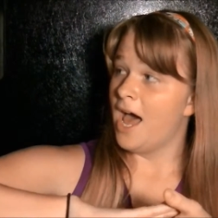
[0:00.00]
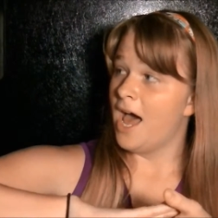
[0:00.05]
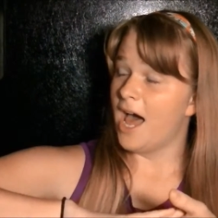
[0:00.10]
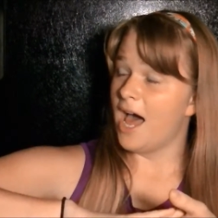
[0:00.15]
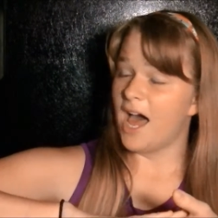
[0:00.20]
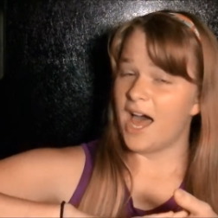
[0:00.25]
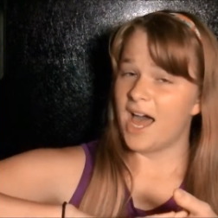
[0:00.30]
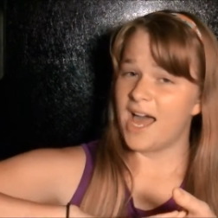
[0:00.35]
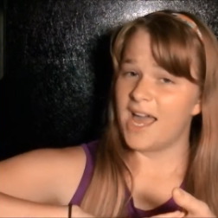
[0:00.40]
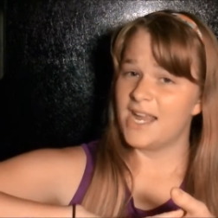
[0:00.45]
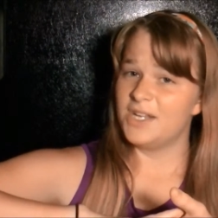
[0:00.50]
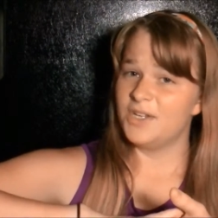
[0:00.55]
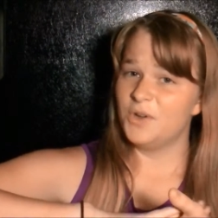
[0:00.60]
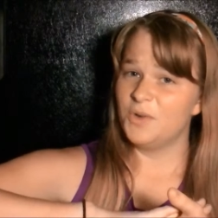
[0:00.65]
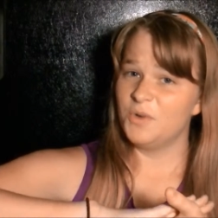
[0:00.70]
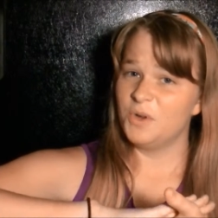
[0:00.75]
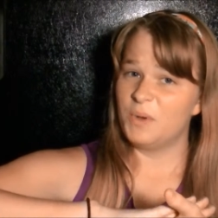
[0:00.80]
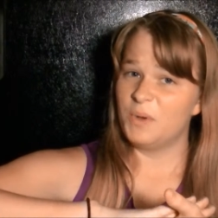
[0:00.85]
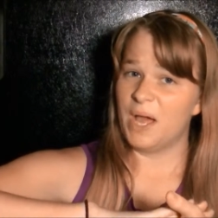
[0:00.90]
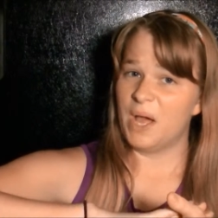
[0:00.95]
I
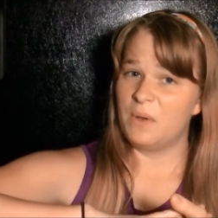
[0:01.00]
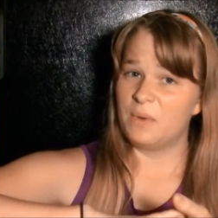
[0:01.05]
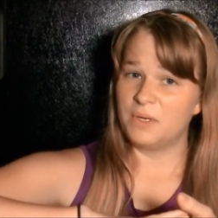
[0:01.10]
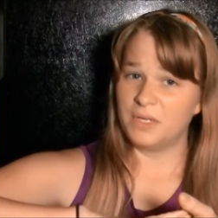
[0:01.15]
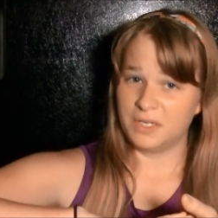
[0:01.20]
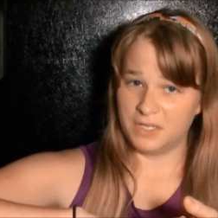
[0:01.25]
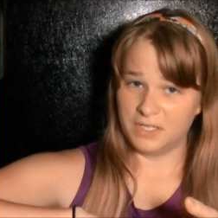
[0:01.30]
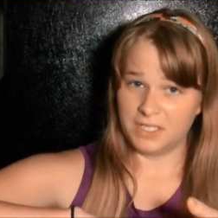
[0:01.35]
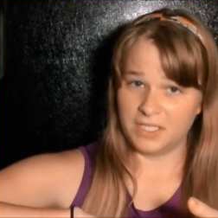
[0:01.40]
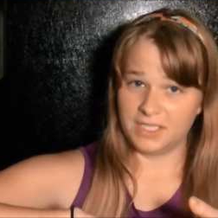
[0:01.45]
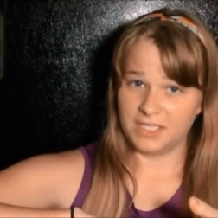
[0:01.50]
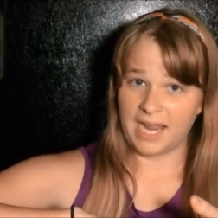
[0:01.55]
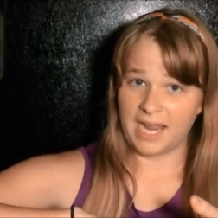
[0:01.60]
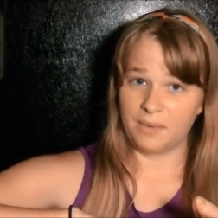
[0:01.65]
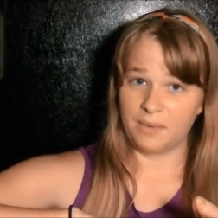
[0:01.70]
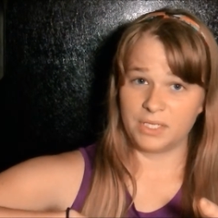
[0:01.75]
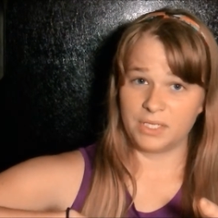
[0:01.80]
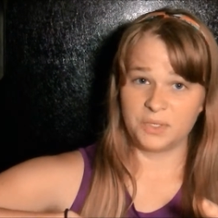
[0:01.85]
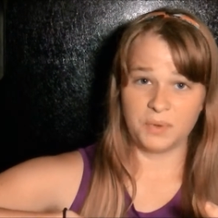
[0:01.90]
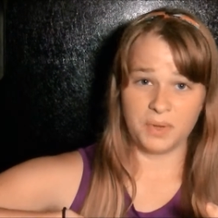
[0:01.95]
don't know how good this
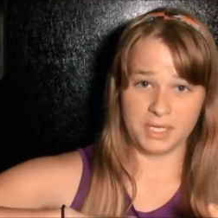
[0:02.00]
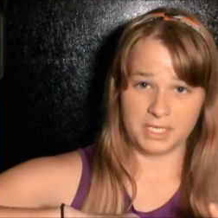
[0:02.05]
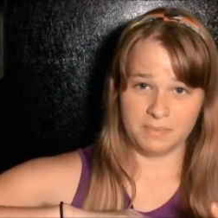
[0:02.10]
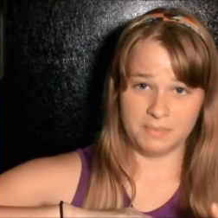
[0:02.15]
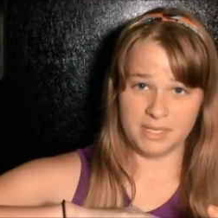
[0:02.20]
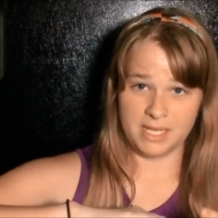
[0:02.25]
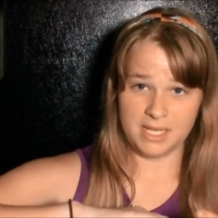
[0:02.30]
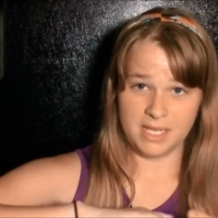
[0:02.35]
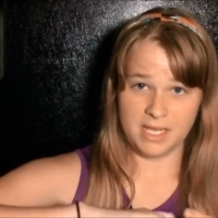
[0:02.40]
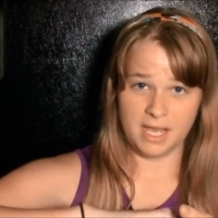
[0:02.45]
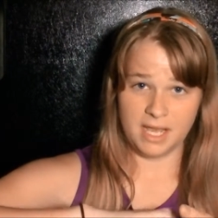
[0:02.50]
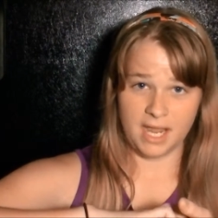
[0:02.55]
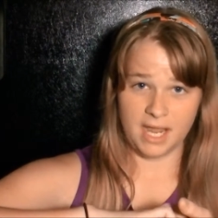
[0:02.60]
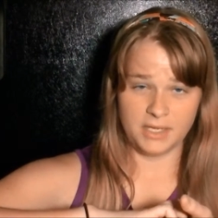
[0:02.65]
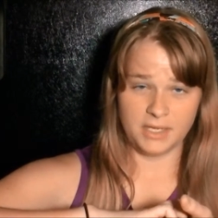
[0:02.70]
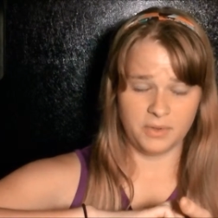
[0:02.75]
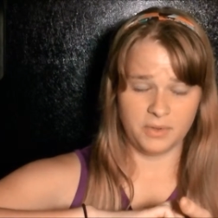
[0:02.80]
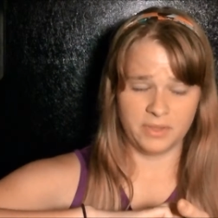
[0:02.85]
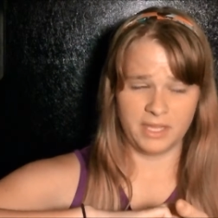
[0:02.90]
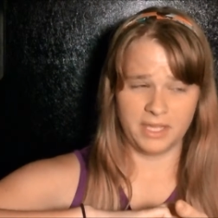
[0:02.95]
tower is going to be.
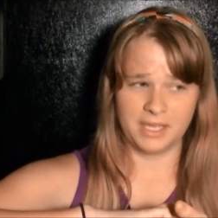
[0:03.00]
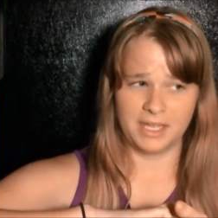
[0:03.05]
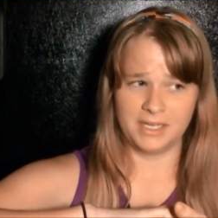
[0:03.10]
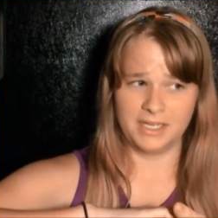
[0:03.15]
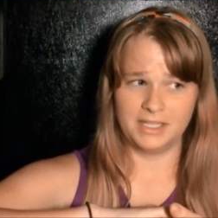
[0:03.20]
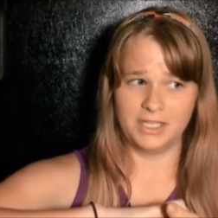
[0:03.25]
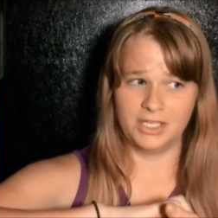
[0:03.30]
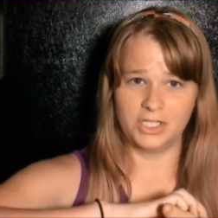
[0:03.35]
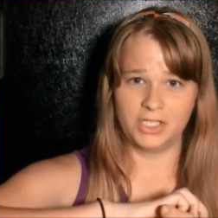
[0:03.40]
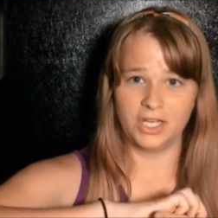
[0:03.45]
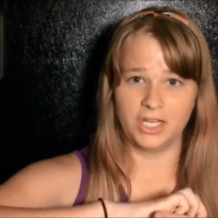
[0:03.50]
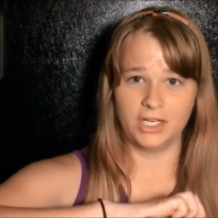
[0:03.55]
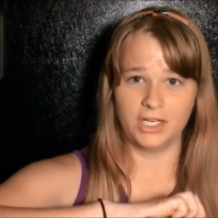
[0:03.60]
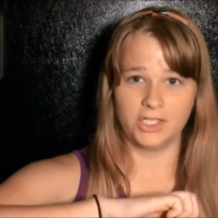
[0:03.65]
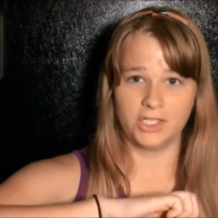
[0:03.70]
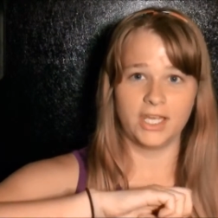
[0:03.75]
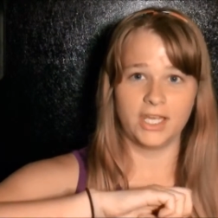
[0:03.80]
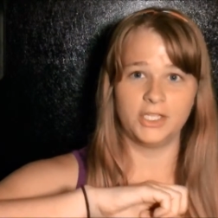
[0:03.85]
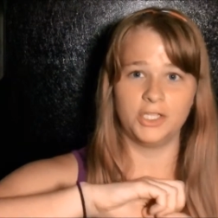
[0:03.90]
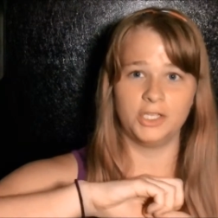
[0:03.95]
I don't think I did this
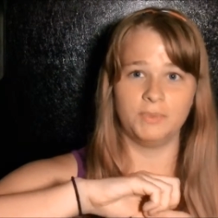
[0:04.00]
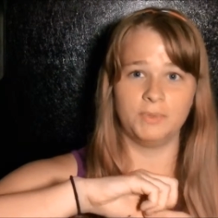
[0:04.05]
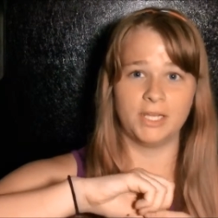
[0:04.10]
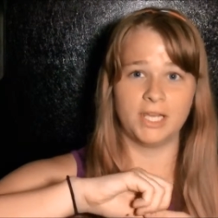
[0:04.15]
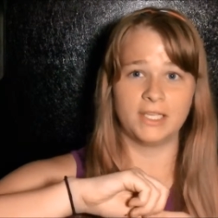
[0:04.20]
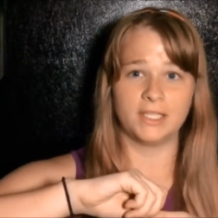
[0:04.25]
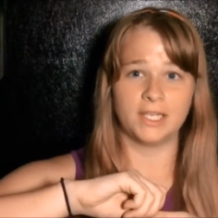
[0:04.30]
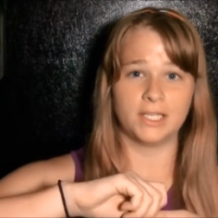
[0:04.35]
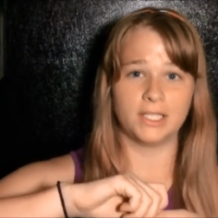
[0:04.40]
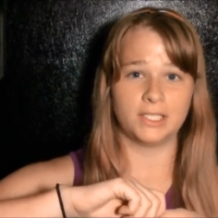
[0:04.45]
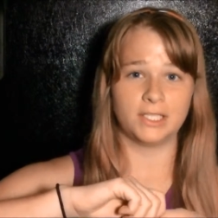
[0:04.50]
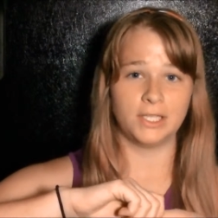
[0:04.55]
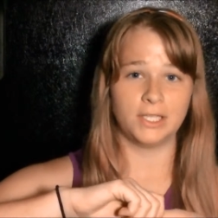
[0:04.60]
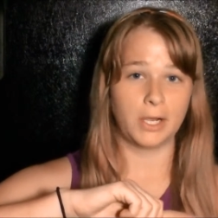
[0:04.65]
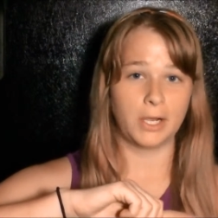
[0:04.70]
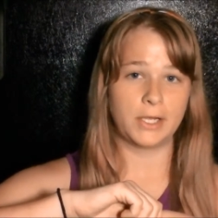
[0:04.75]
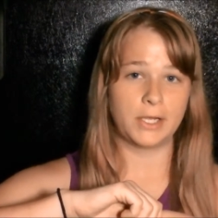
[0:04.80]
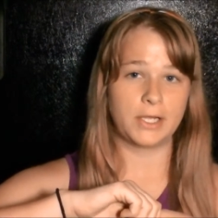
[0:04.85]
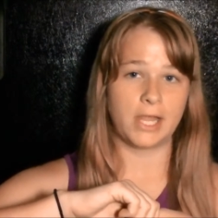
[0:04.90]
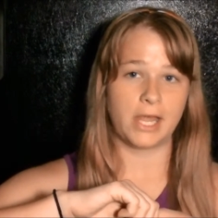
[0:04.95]
challenge last year because I
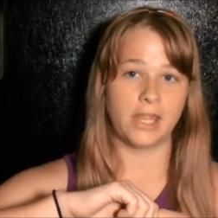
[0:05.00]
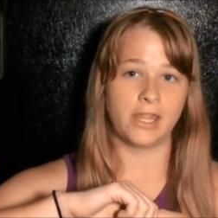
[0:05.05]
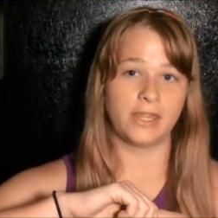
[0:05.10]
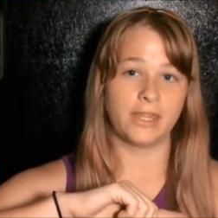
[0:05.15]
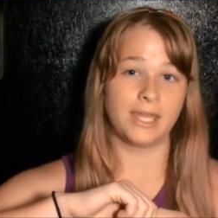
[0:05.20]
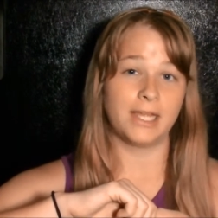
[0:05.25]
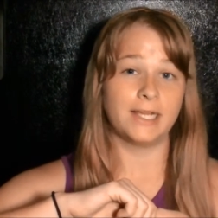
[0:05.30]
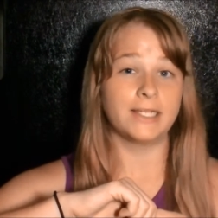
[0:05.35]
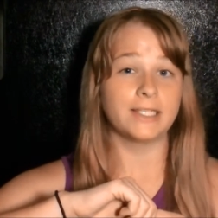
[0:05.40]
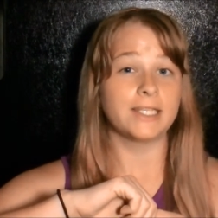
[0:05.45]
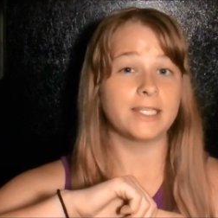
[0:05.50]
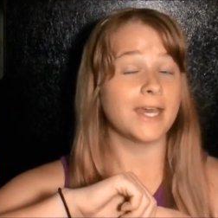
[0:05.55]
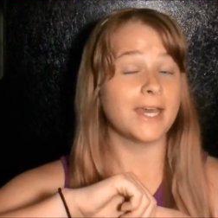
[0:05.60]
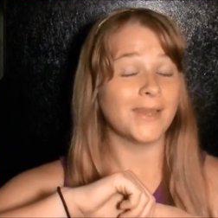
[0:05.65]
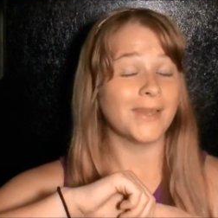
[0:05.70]
suck at things like